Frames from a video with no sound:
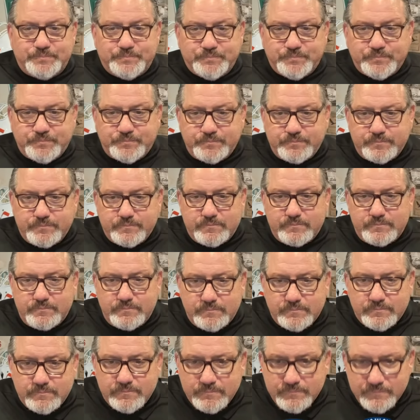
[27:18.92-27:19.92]

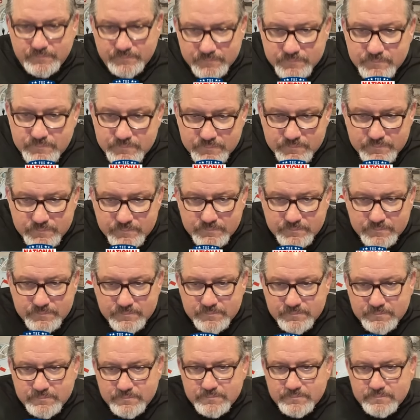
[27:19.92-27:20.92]

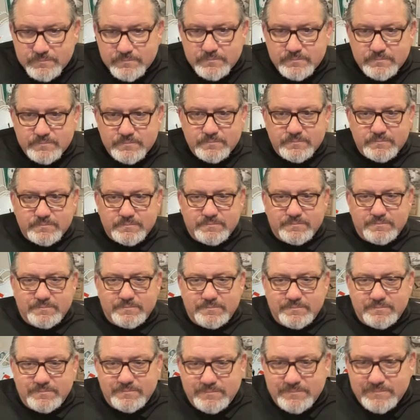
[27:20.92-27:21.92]

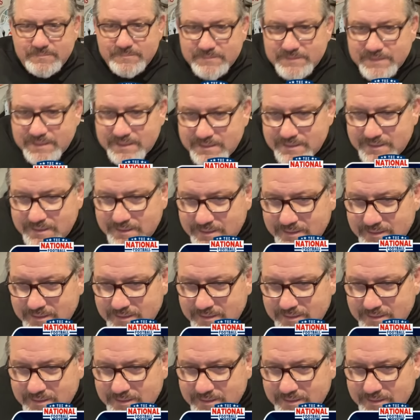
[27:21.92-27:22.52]
(silence)